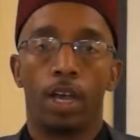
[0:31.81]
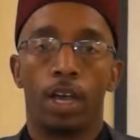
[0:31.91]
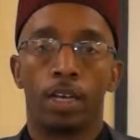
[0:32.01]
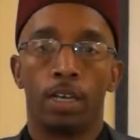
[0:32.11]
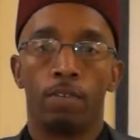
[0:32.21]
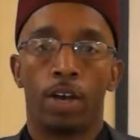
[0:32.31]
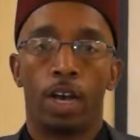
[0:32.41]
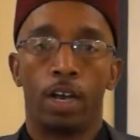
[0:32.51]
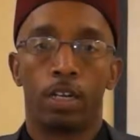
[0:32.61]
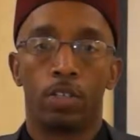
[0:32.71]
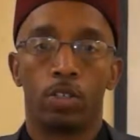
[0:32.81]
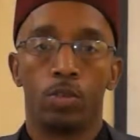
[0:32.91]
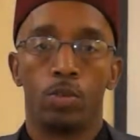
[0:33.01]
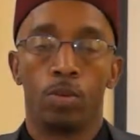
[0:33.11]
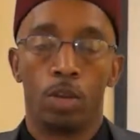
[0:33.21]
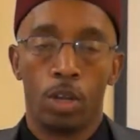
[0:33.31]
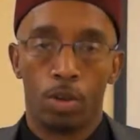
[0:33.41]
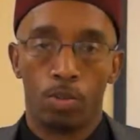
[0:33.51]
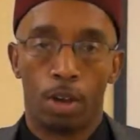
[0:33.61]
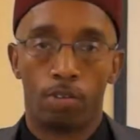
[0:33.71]
I give high honors to
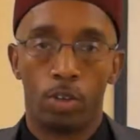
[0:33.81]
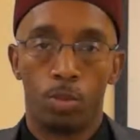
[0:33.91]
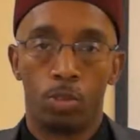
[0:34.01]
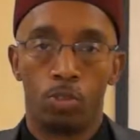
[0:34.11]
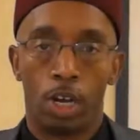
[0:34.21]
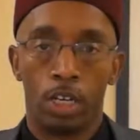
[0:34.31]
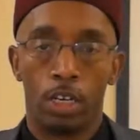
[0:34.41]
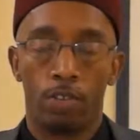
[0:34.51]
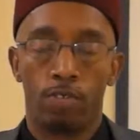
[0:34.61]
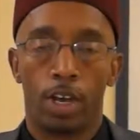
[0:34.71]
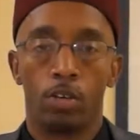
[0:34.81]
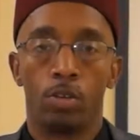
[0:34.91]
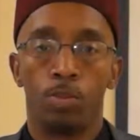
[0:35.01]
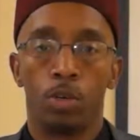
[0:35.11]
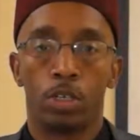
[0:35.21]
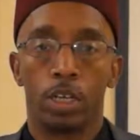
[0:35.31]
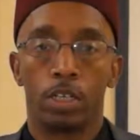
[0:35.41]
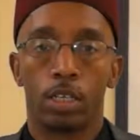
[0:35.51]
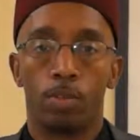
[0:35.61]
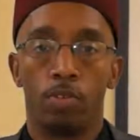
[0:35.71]
Prophet Noble Drew Ali, founder of the Moorish
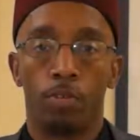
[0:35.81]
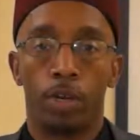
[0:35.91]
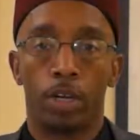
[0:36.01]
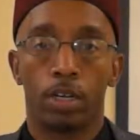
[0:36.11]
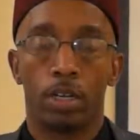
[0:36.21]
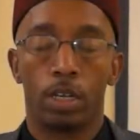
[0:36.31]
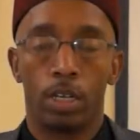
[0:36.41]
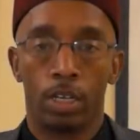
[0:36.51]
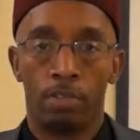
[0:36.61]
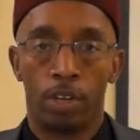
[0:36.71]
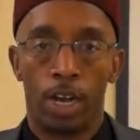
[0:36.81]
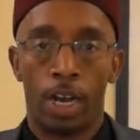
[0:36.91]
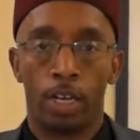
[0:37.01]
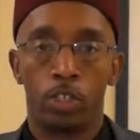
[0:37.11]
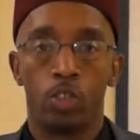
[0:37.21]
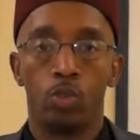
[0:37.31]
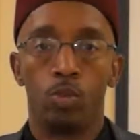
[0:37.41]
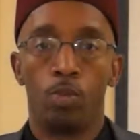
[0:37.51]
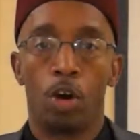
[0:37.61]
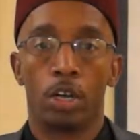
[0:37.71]
Science Temple of America, giving honor
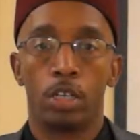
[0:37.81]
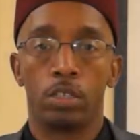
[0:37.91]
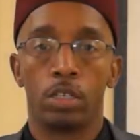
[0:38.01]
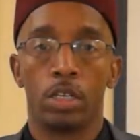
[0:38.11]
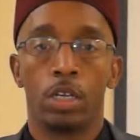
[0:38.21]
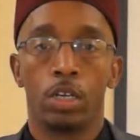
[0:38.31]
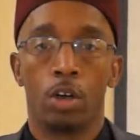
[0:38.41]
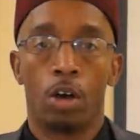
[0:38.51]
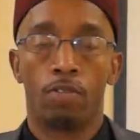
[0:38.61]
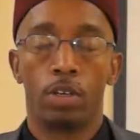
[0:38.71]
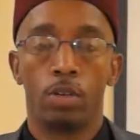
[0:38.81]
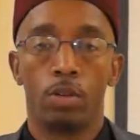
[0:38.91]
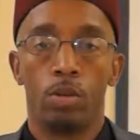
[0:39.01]
to Marcus Garvey,